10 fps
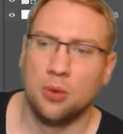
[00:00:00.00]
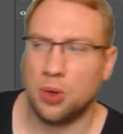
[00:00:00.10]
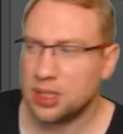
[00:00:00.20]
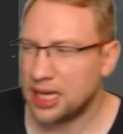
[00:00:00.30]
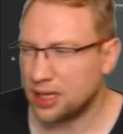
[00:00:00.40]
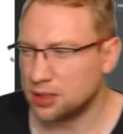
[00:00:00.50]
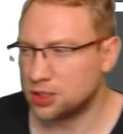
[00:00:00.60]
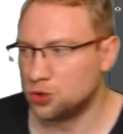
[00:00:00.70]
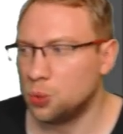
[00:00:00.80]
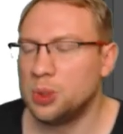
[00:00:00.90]
What
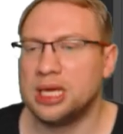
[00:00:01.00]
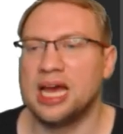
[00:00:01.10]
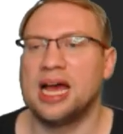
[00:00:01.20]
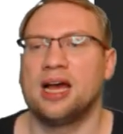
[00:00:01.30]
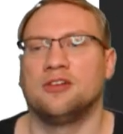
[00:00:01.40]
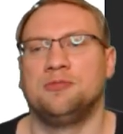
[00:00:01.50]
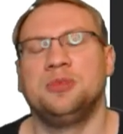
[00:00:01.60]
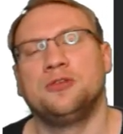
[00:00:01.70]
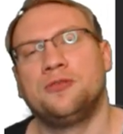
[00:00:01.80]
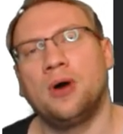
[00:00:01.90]
else do we have?
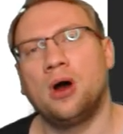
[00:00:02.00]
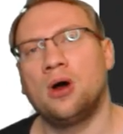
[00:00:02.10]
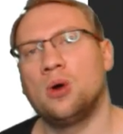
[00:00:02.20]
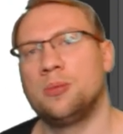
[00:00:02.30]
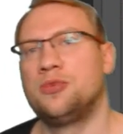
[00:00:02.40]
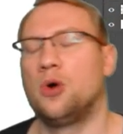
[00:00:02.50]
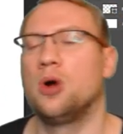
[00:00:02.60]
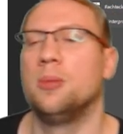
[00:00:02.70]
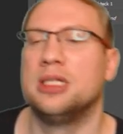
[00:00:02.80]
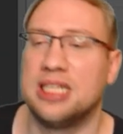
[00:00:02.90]
Before our
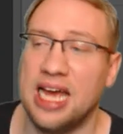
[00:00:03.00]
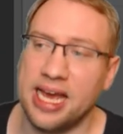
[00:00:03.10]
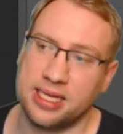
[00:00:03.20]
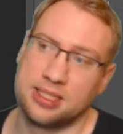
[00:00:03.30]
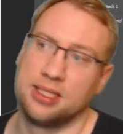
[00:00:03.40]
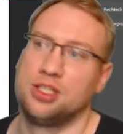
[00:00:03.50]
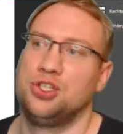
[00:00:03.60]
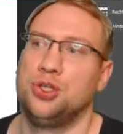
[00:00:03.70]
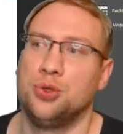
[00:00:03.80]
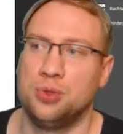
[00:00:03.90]
program is
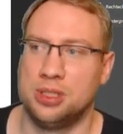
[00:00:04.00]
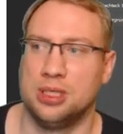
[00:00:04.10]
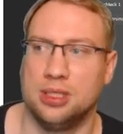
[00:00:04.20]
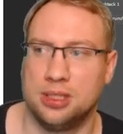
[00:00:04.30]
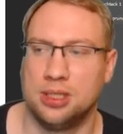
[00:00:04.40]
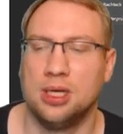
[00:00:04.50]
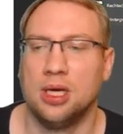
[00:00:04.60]
executed,